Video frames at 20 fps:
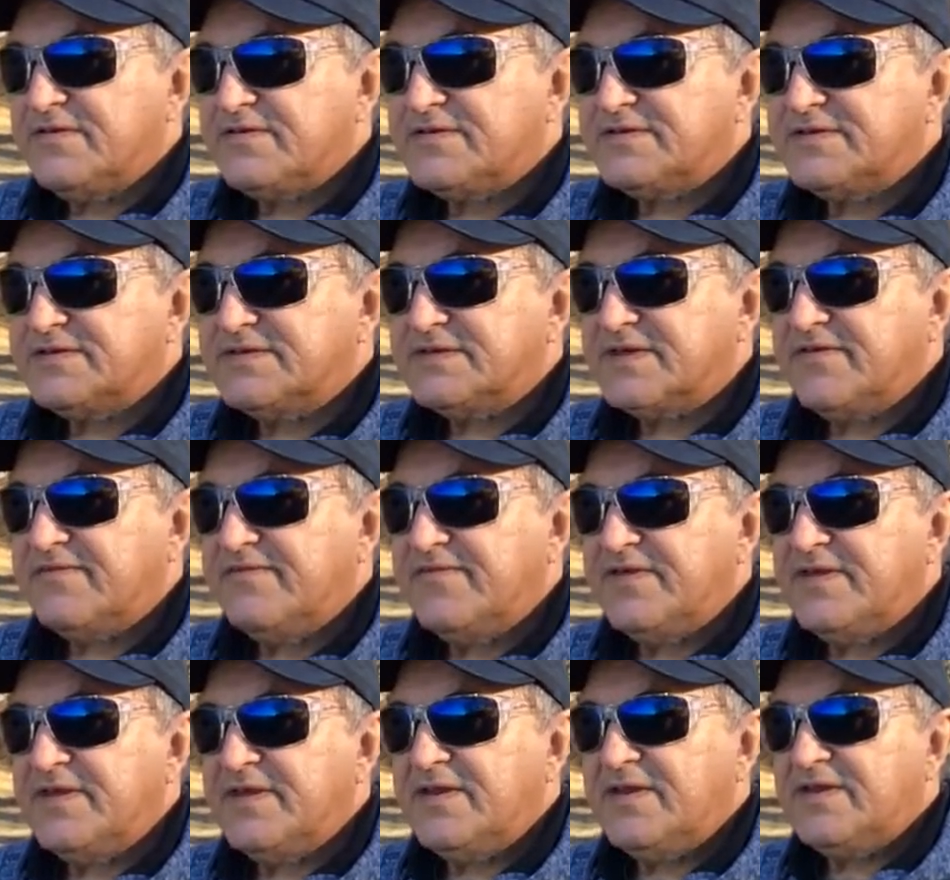There was this
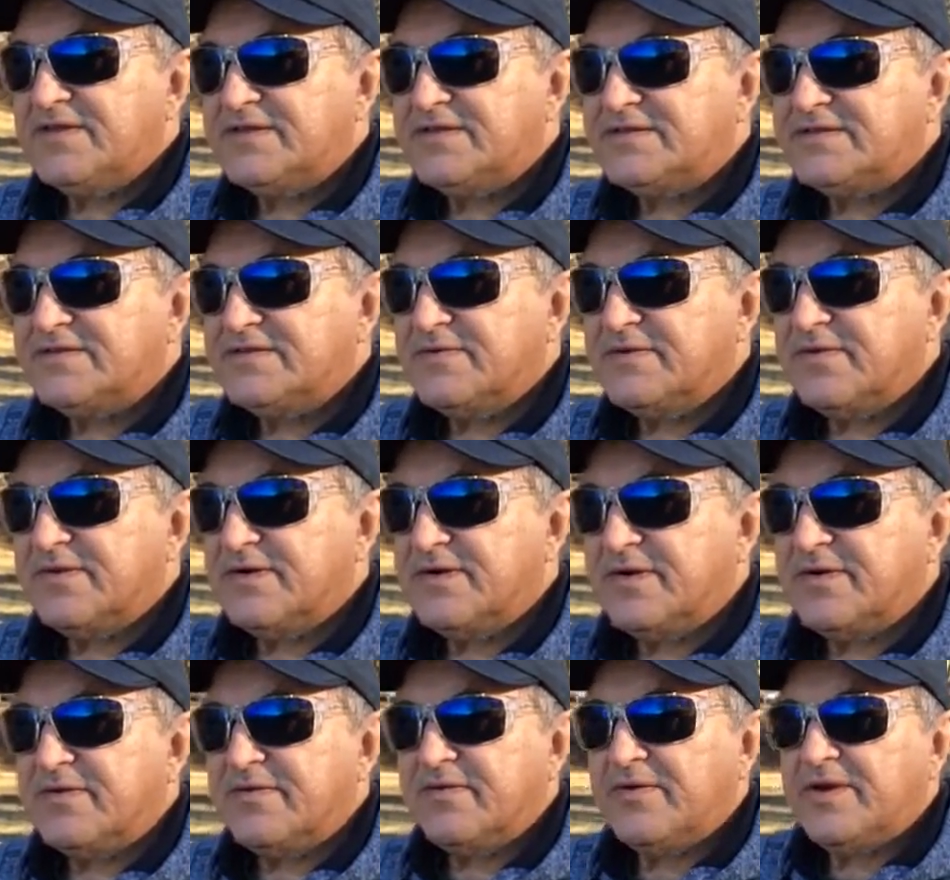convenience store
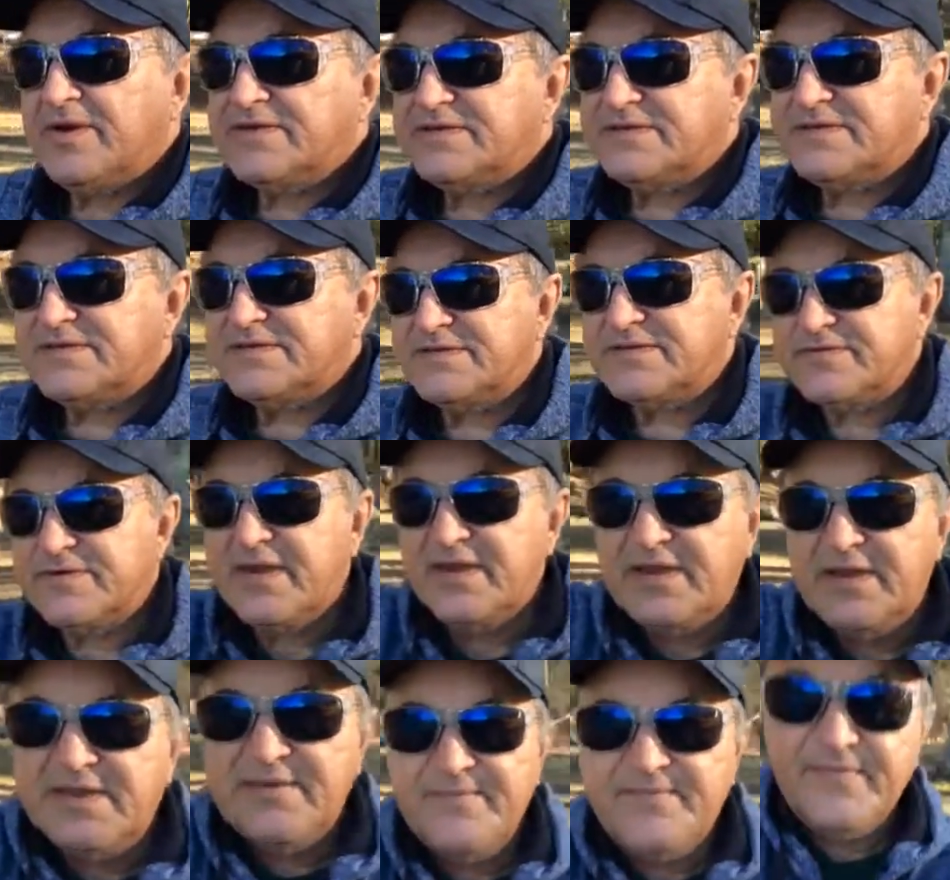across the
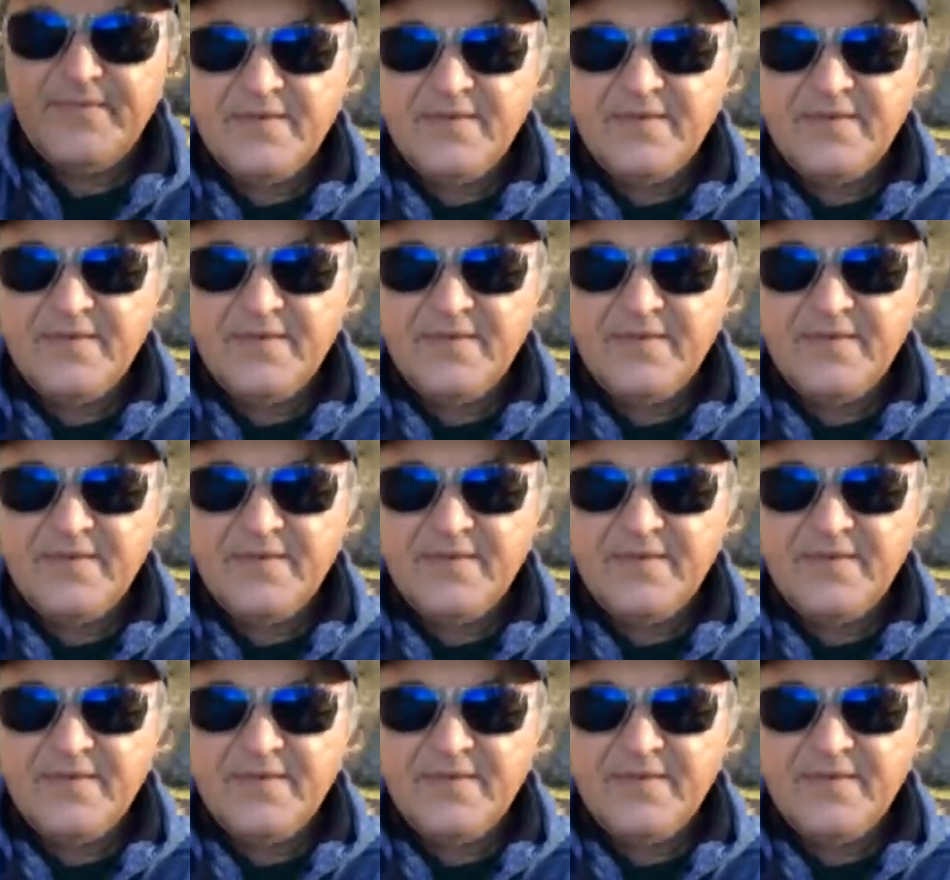street.